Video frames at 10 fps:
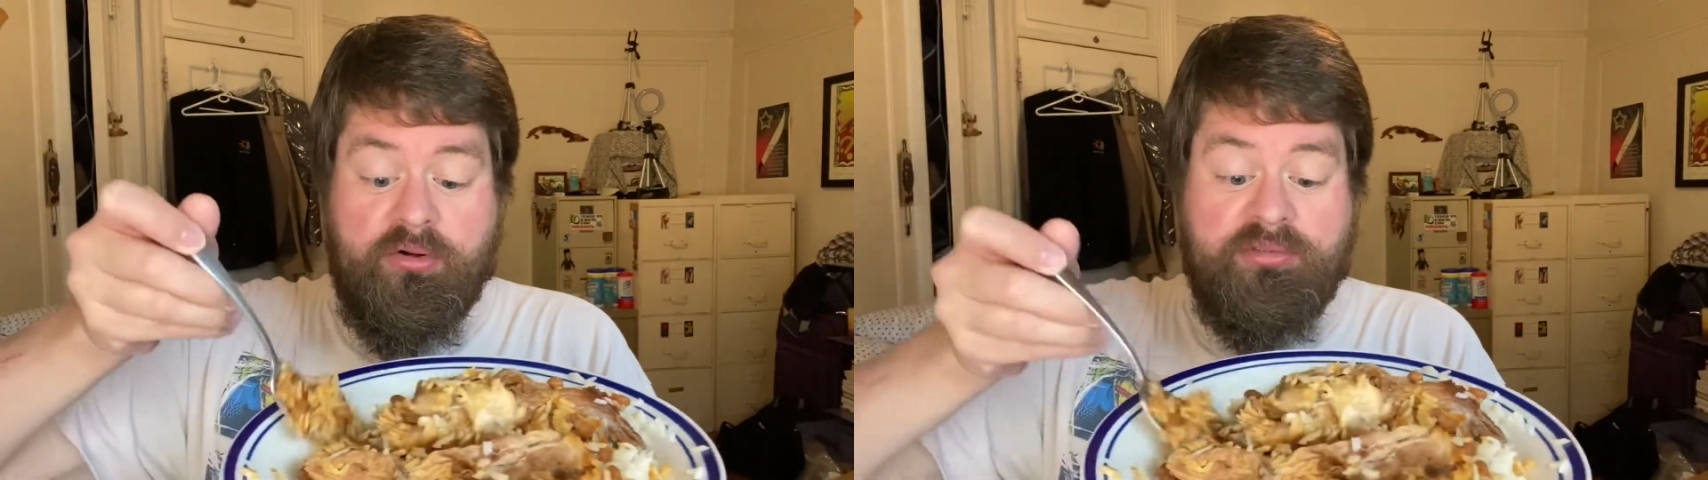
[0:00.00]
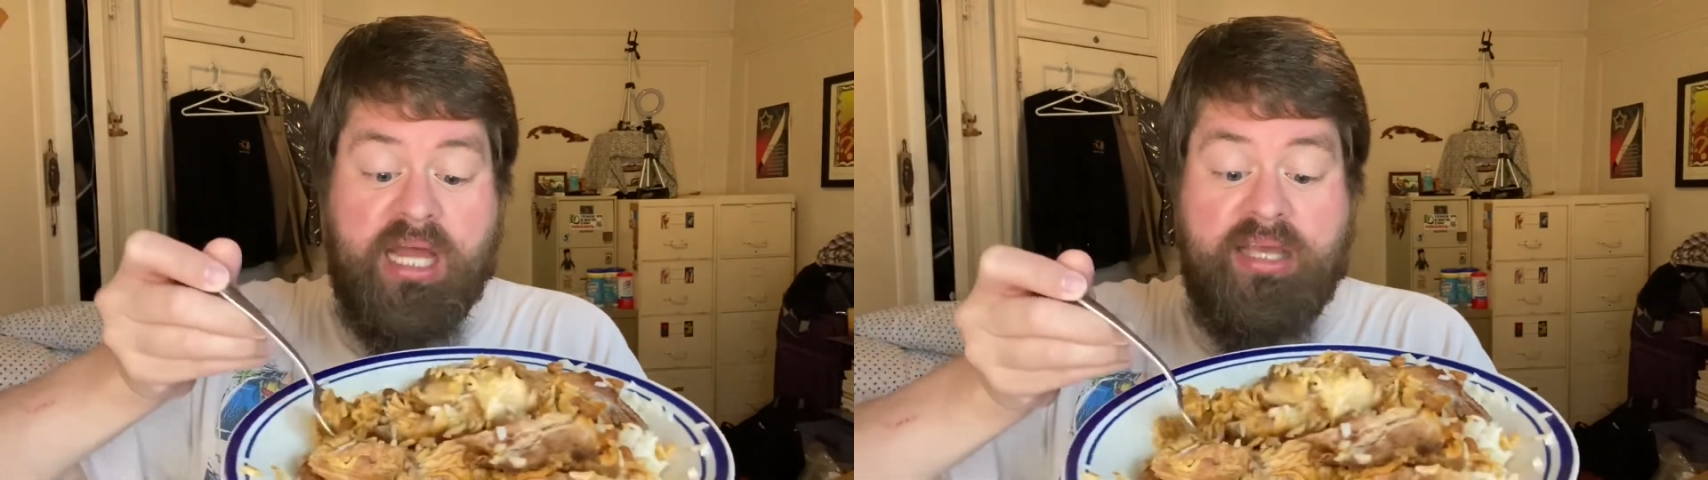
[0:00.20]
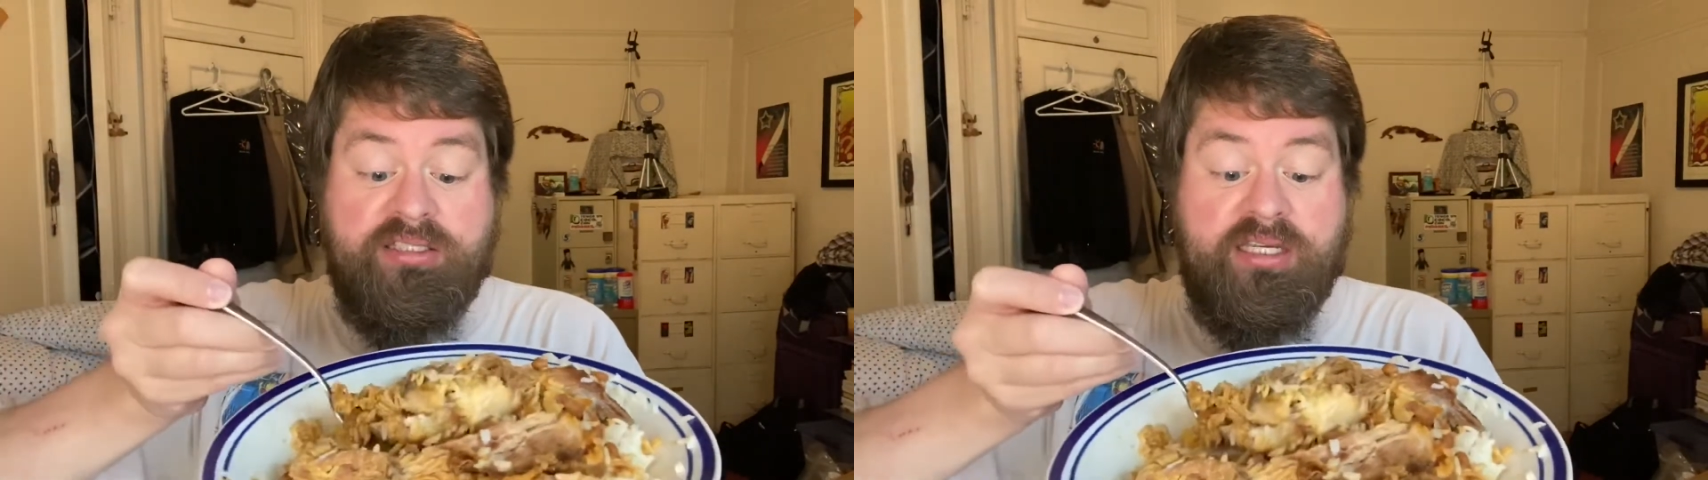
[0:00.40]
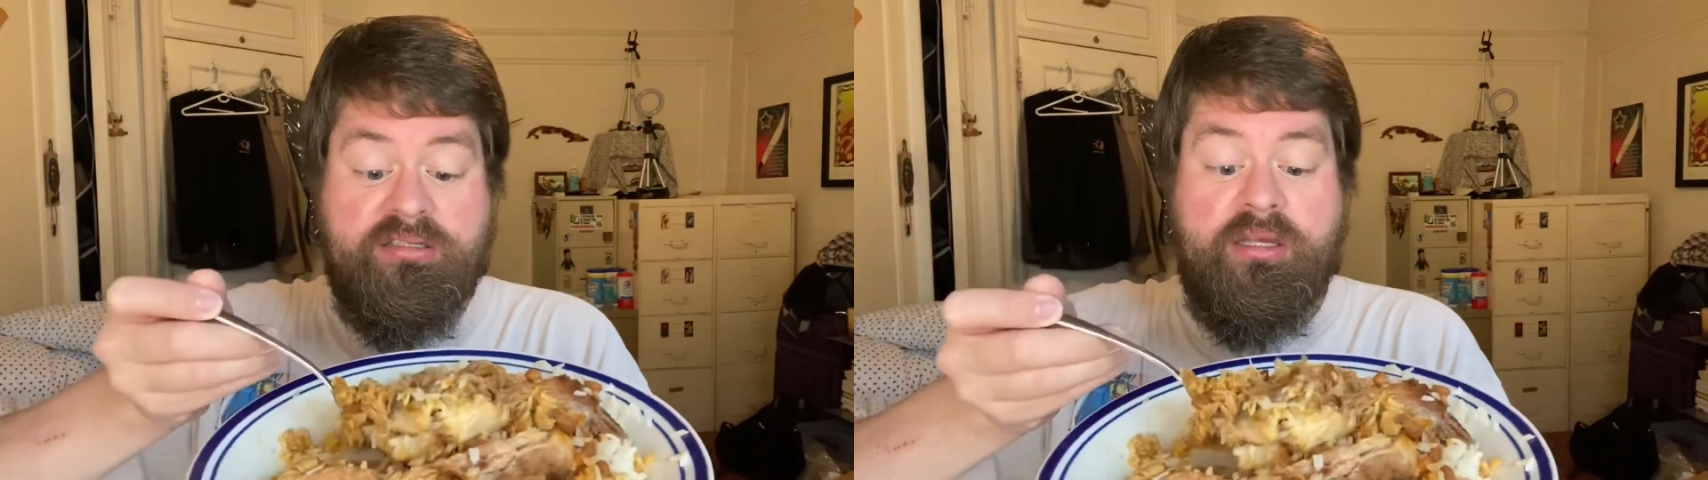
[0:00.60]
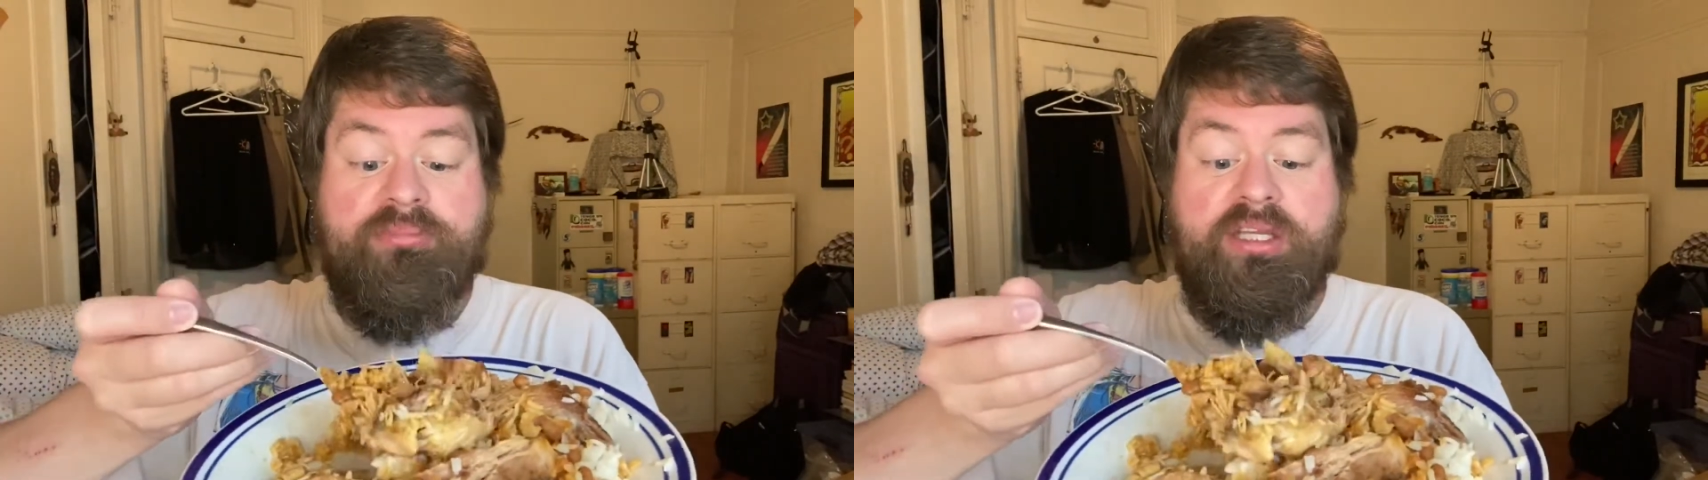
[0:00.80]

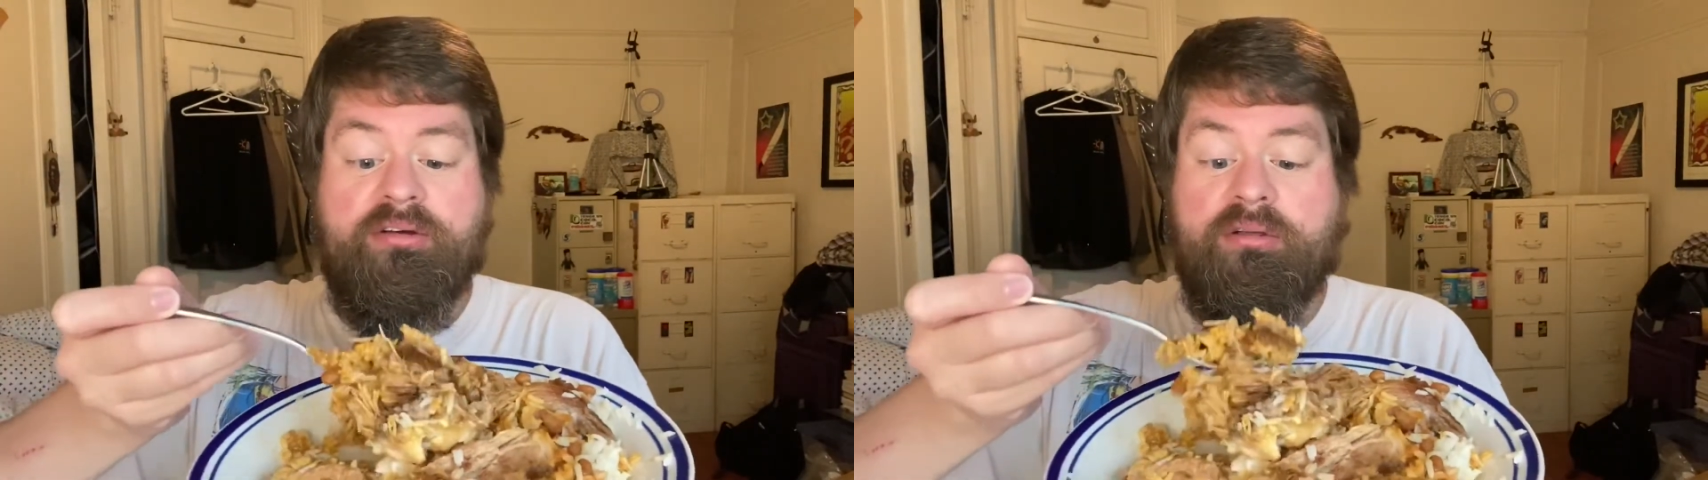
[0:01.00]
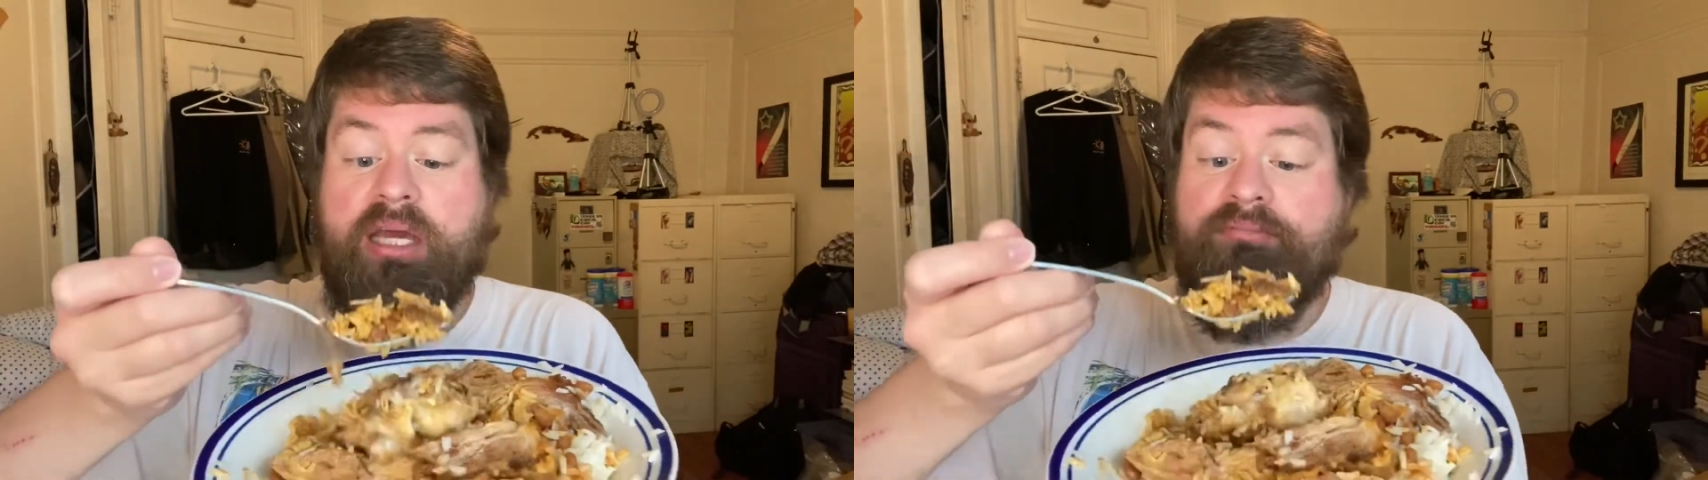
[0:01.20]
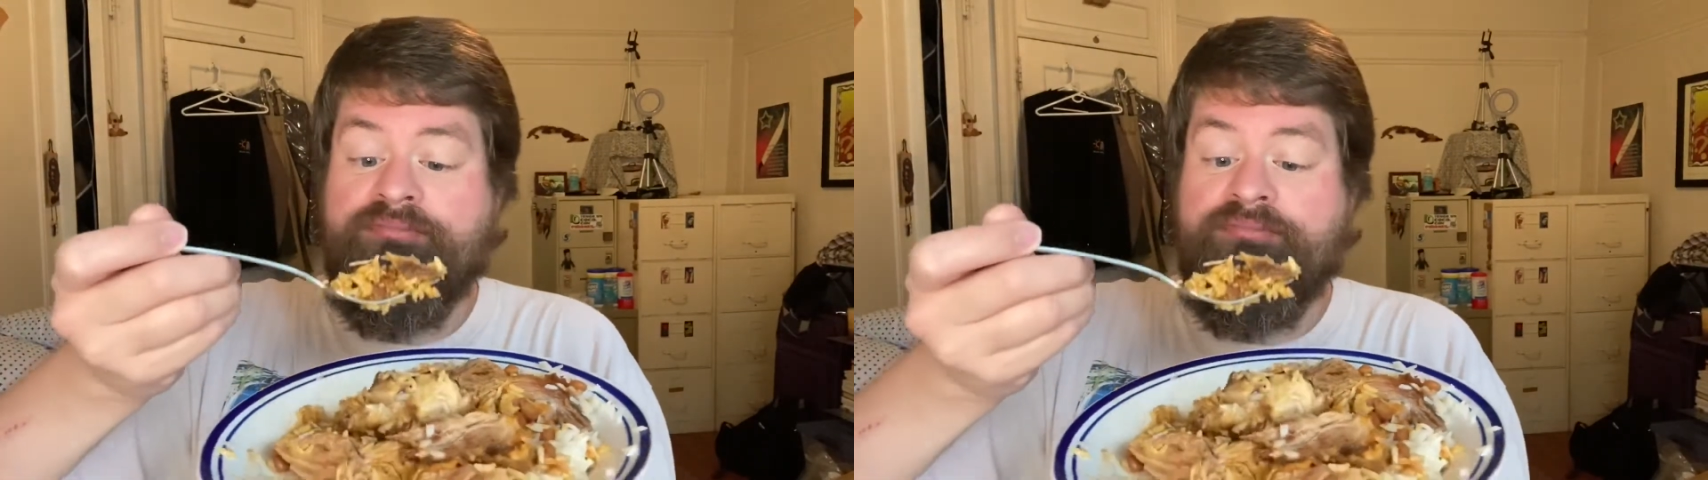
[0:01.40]
19-something-year-old, like,